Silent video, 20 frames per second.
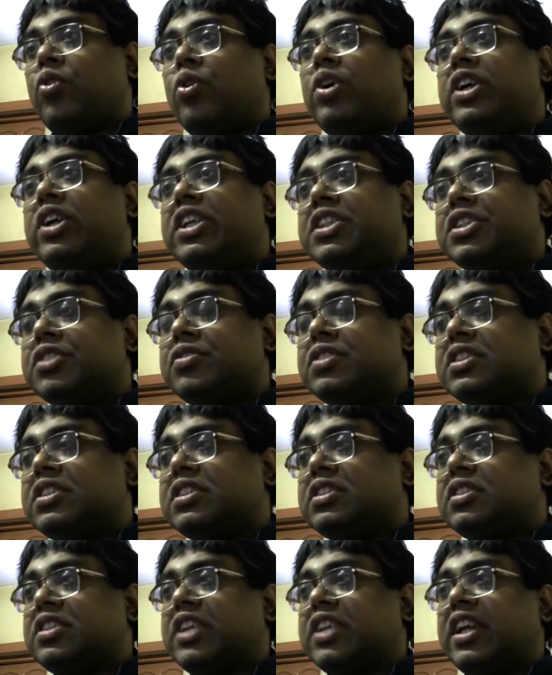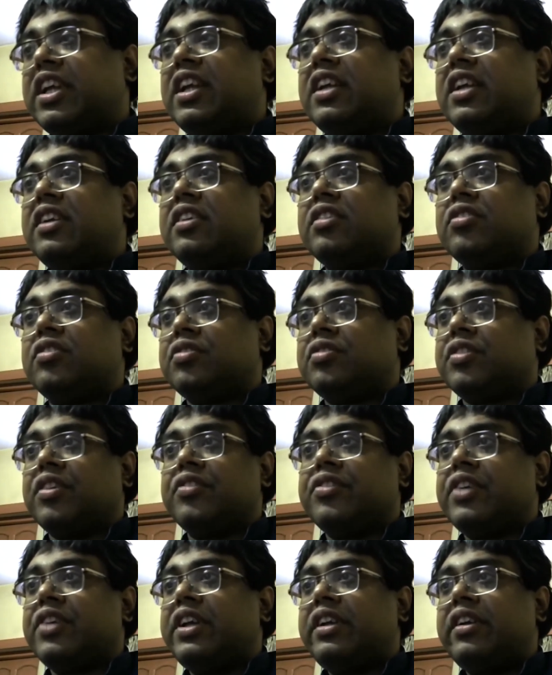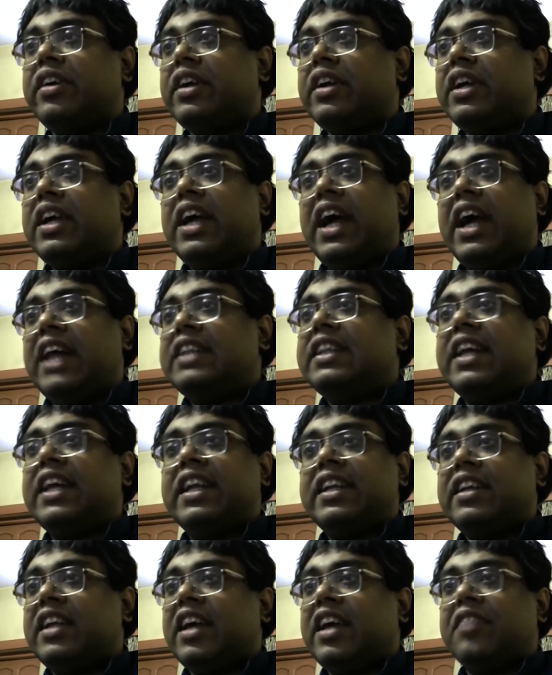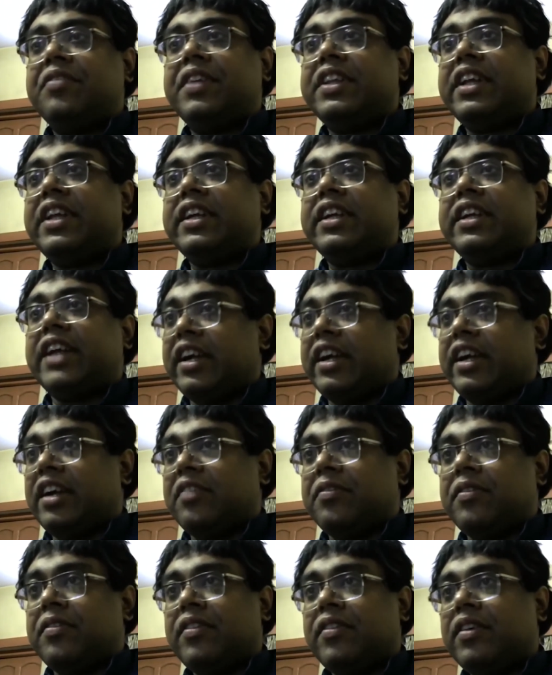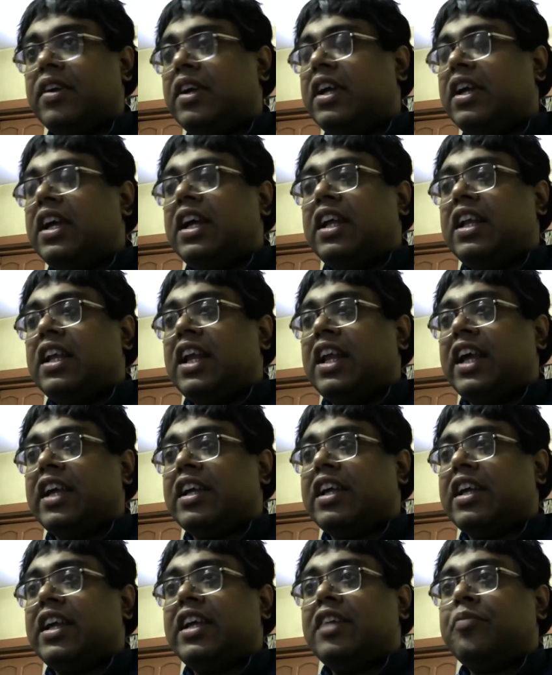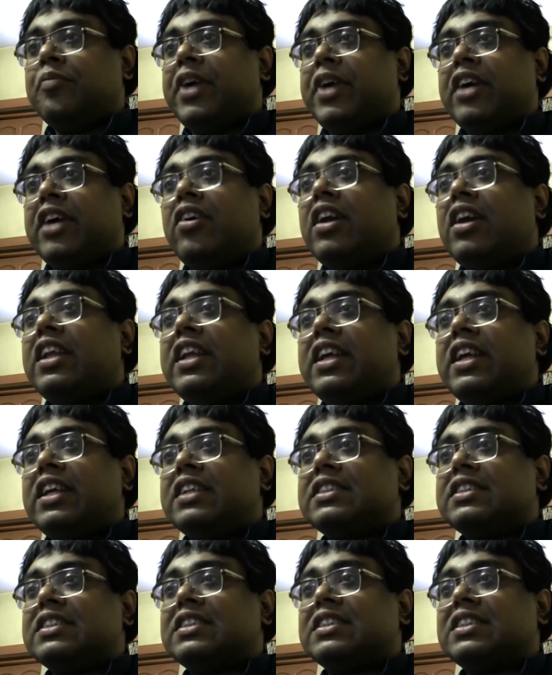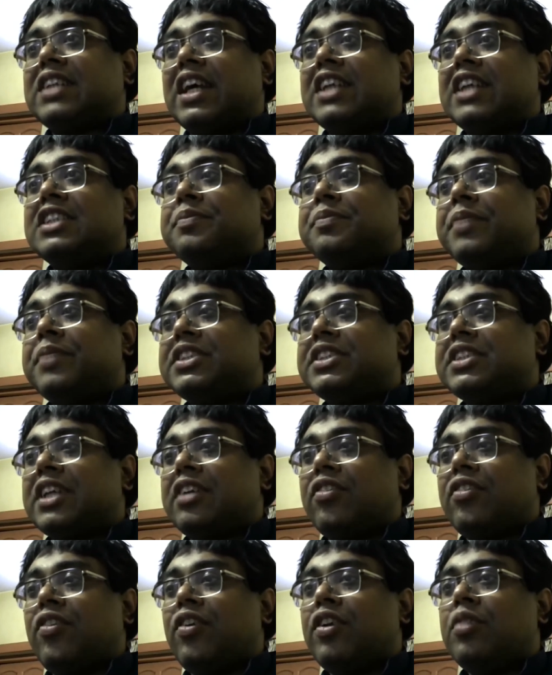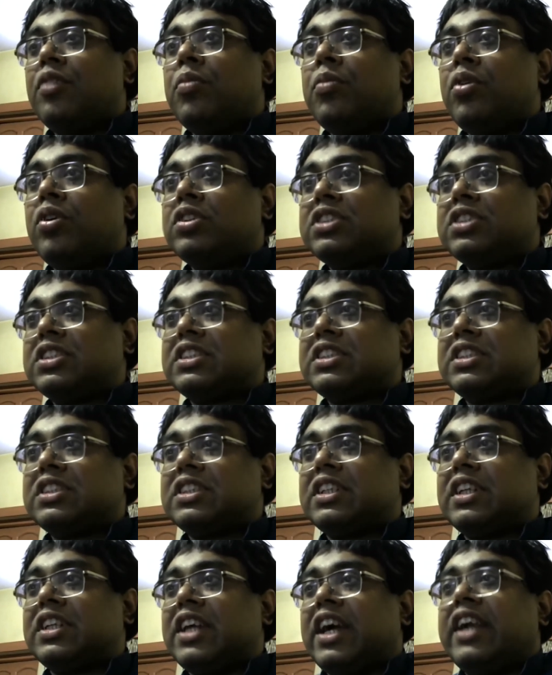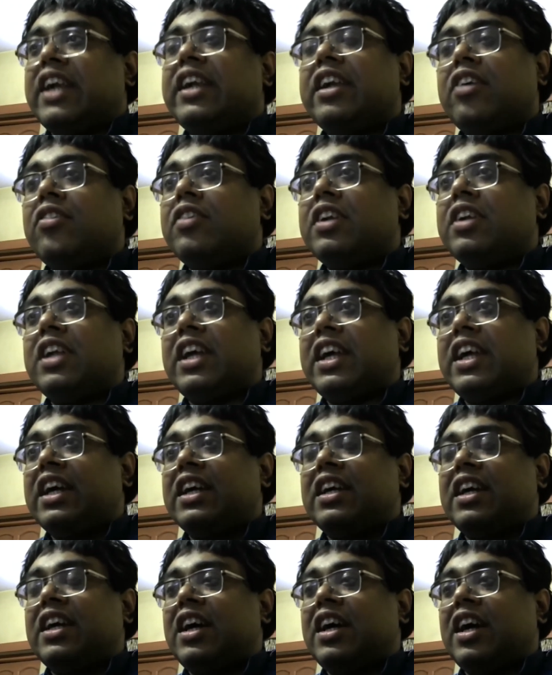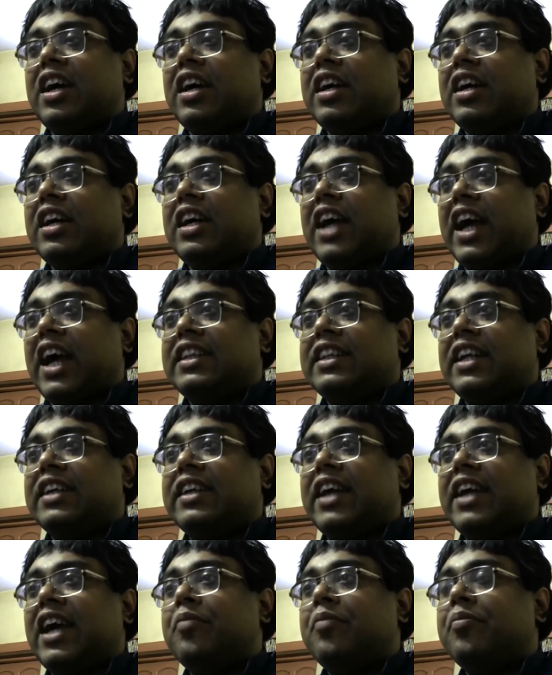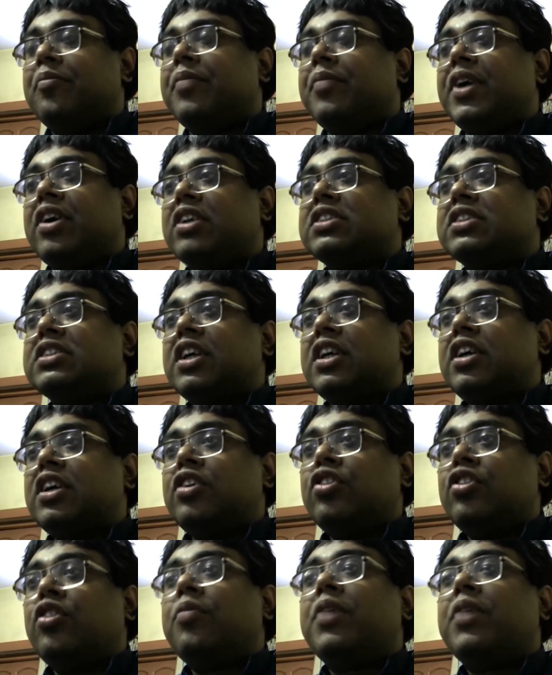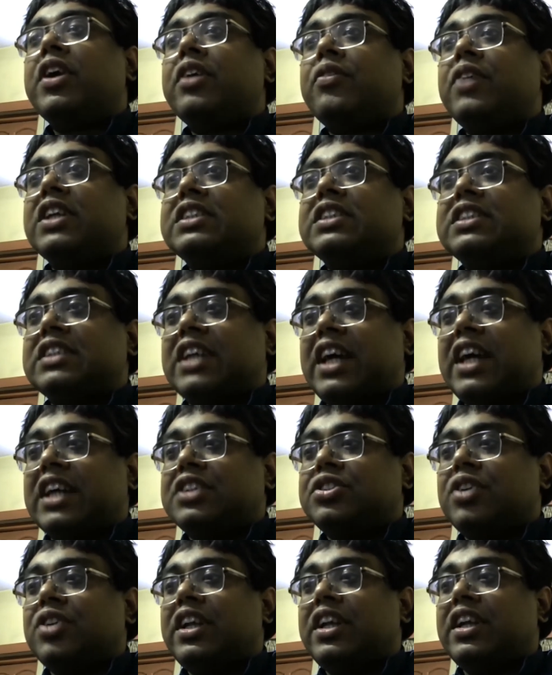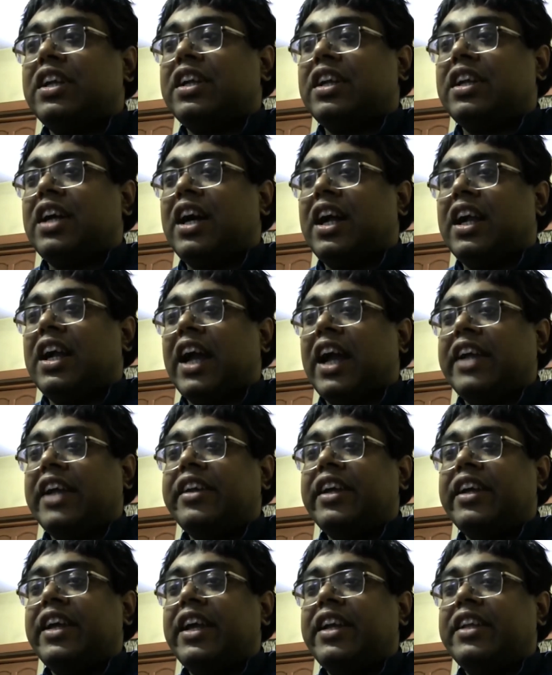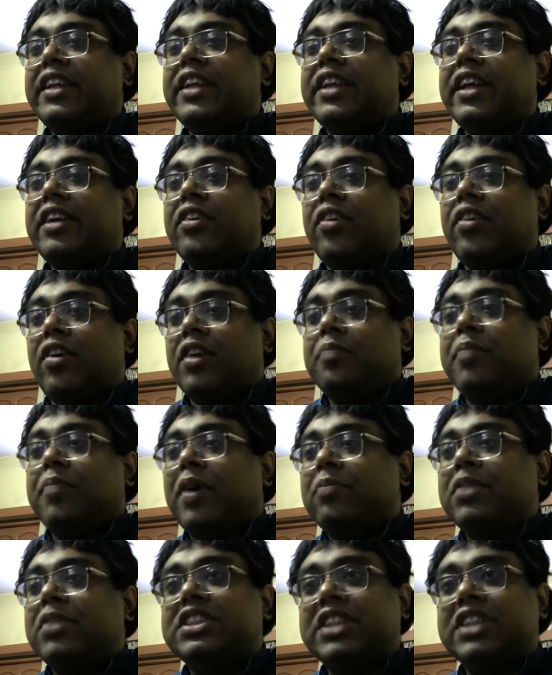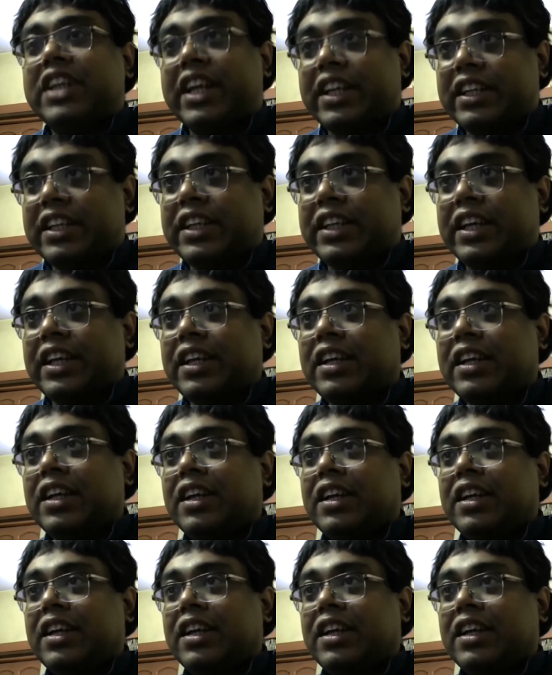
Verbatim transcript: old issues till 2000, and then everything died up like in Bengali, science fiction almost died down uh, at that time because nobody was actually uh, writing anything or publishing anything.